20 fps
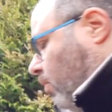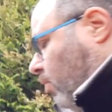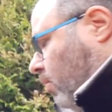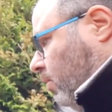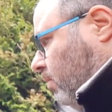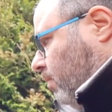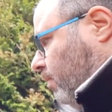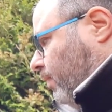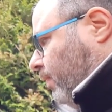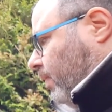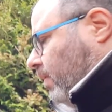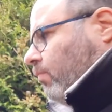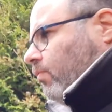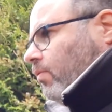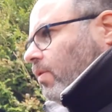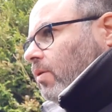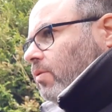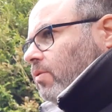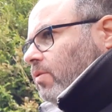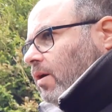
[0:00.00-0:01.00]
one. And
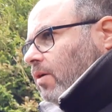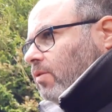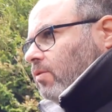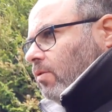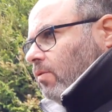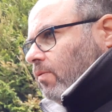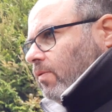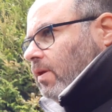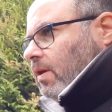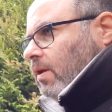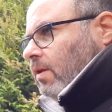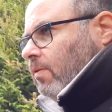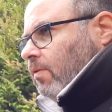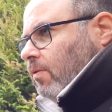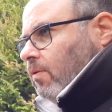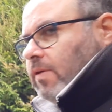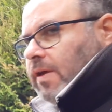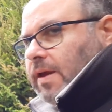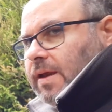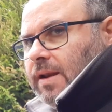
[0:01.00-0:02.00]
what I'll do, I'll do the
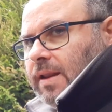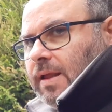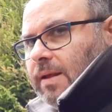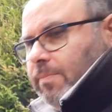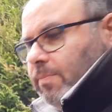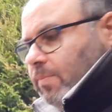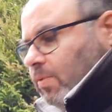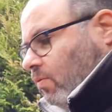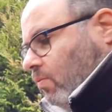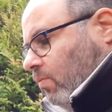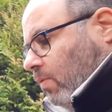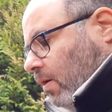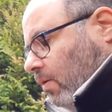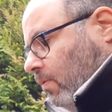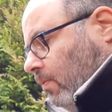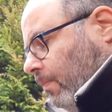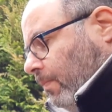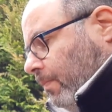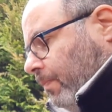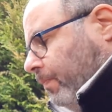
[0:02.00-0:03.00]
other headlamp as
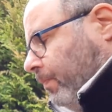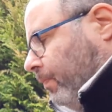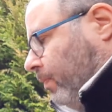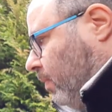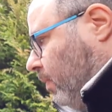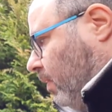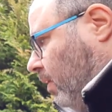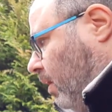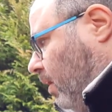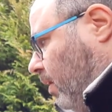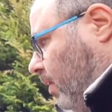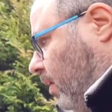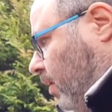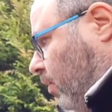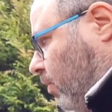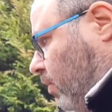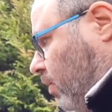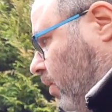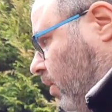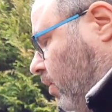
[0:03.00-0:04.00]
well, and then
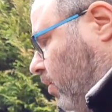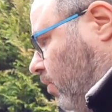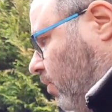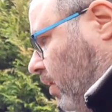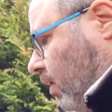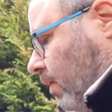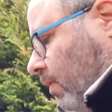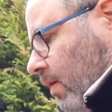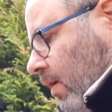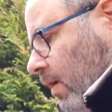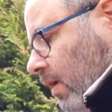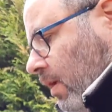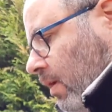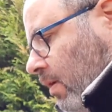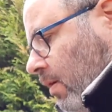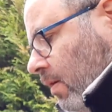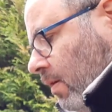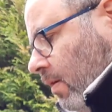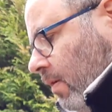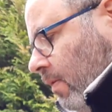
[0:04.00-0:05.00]
I'll start doing
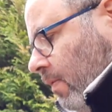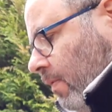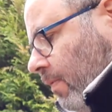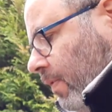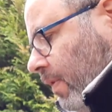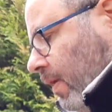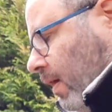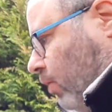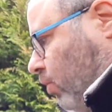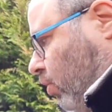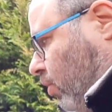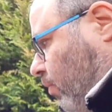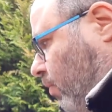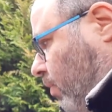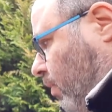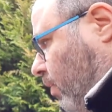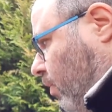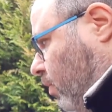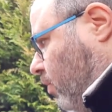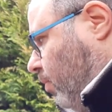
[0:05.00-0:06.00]
the action
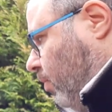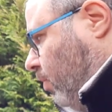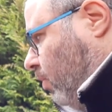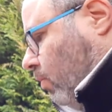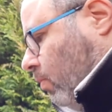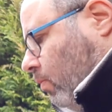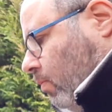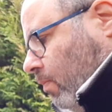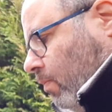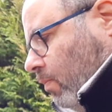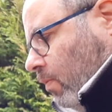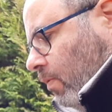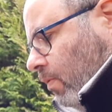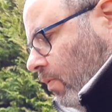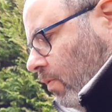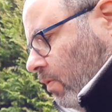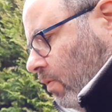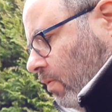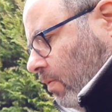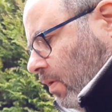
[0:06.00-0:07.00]
with the small
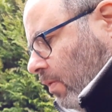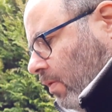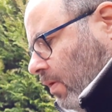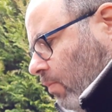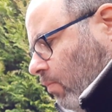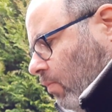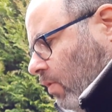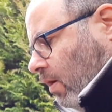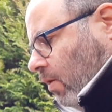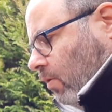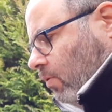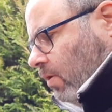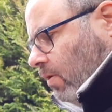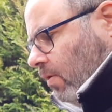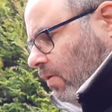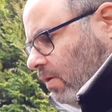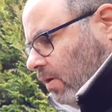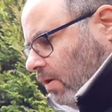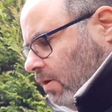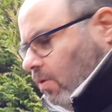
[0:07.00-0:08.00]
ones. I think what I'll
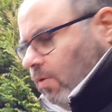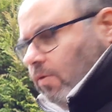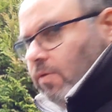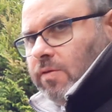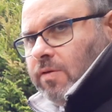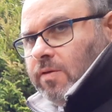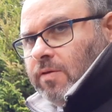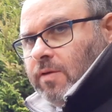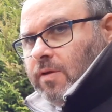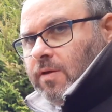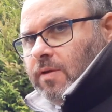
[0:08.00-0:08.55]
do is I'll use